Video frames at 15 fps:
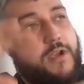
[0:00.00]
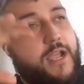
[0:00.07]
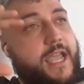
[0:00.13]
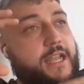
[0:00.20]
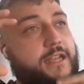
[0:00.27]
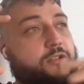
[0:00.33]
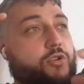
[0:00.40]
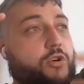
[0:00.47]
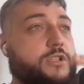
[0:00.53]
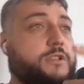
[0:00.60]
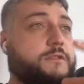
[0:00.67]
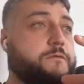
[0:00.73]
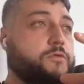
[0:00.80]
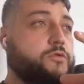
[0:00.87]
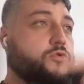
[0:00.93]
And in
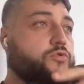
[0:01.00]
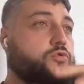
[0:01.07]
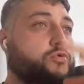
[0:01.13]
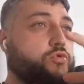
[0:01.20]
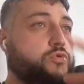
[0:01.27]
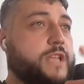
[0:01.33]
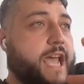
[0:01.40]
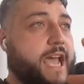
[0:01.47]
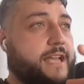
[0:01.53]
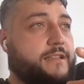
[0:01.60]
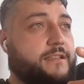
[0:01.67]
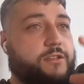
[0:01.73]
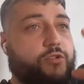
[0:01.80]
order for you to do that,